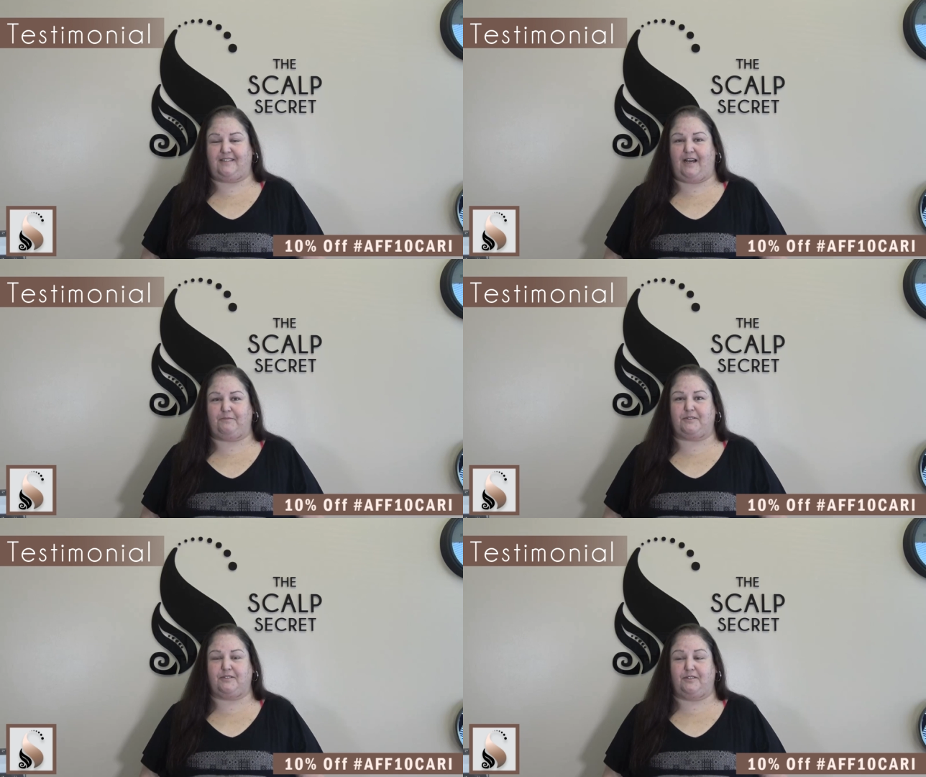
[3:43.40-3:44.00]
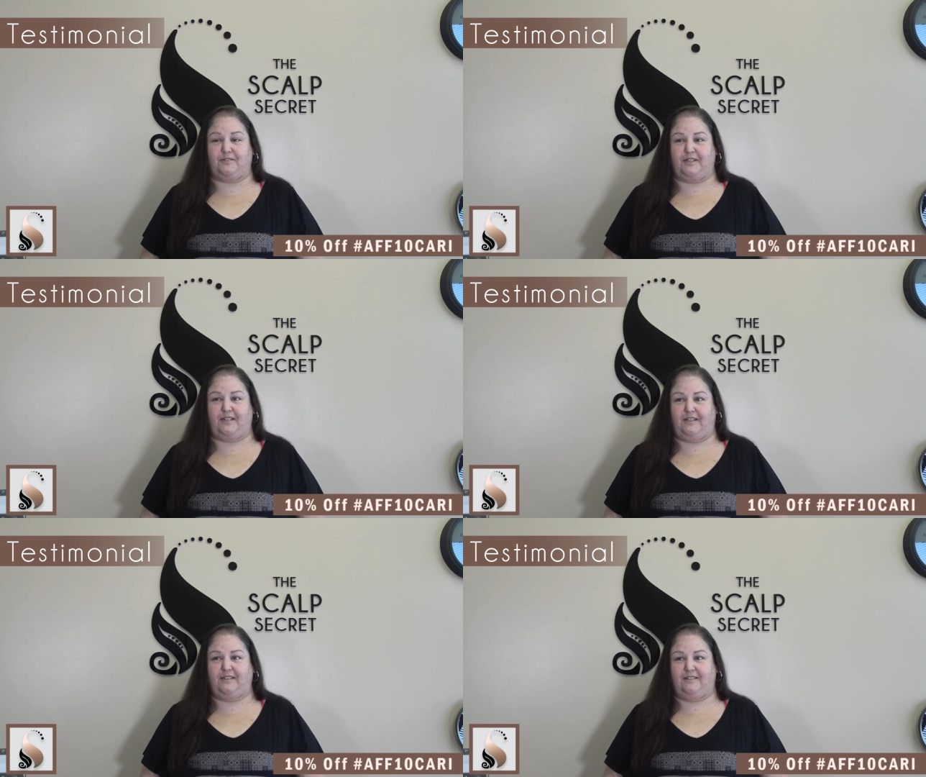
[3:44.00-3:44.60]
absolutely. New life.
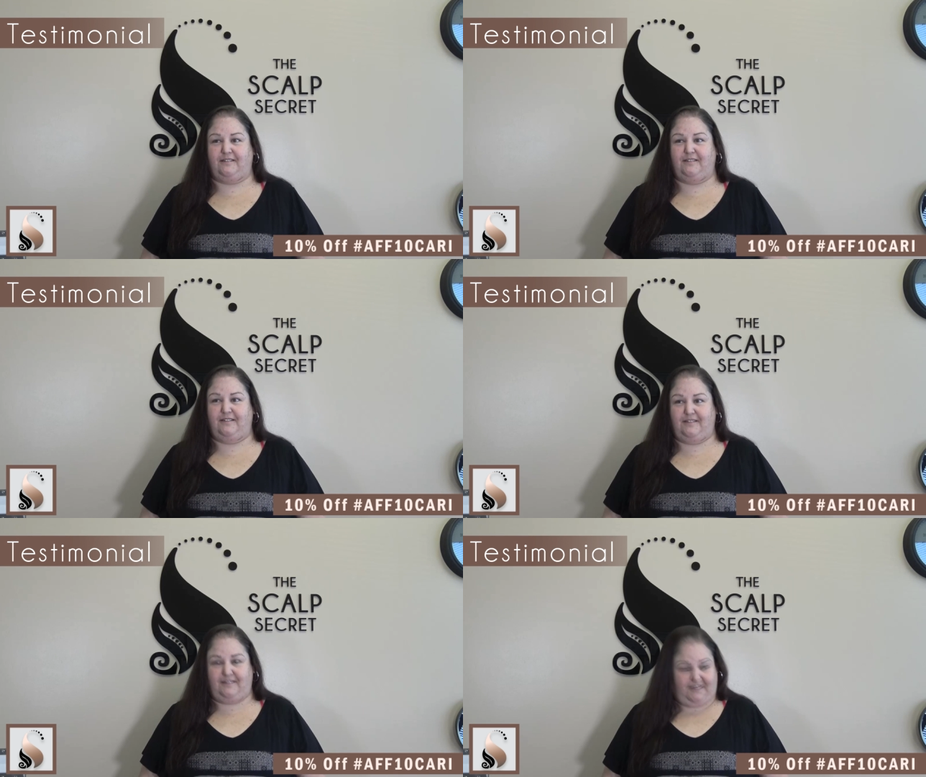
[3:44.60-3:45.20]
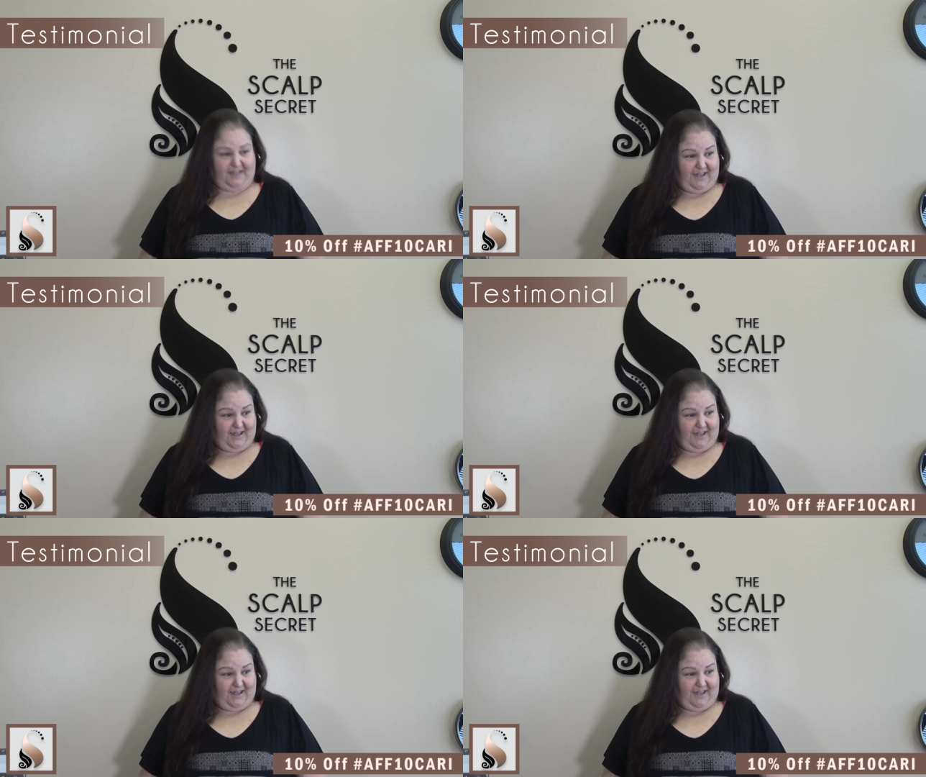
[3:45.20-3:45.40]
Okay, just